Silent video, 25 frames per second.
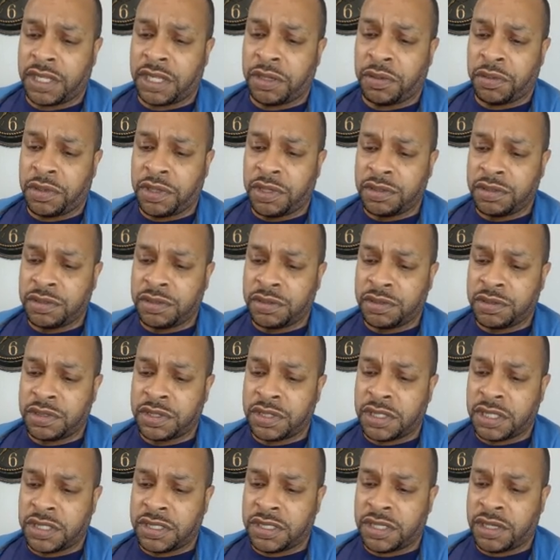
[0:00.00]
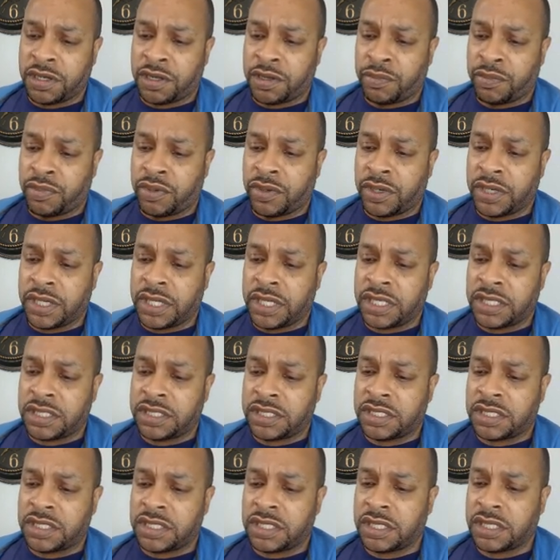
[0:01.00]
Then we use the Terra
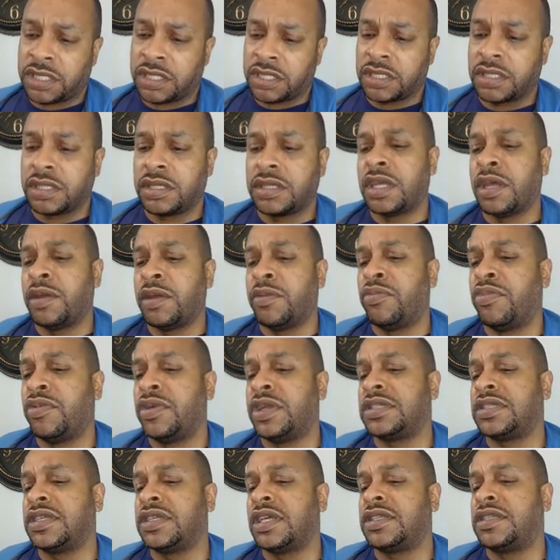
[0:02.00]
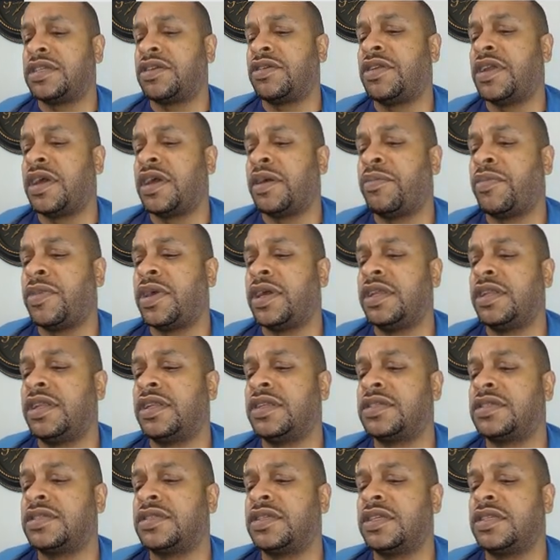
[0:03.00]
bridge at
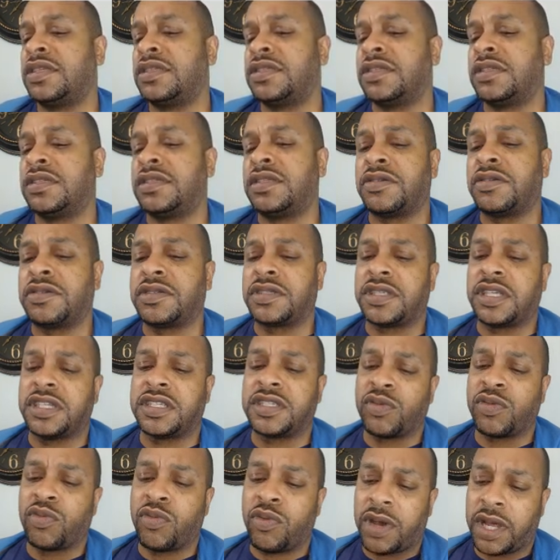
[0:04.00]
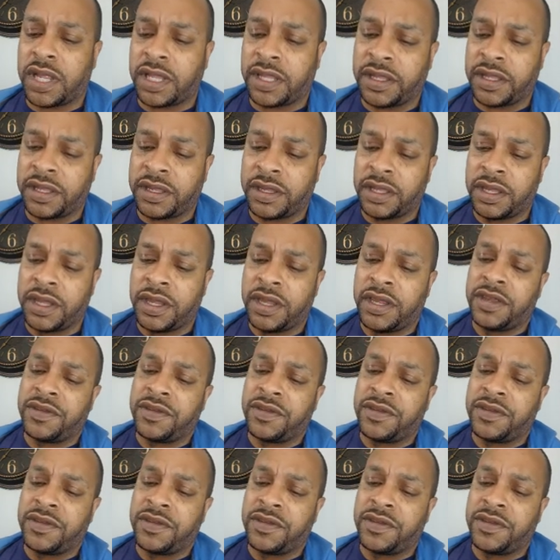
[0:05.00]
bridge.terra.money to send to the Terra Station wallet.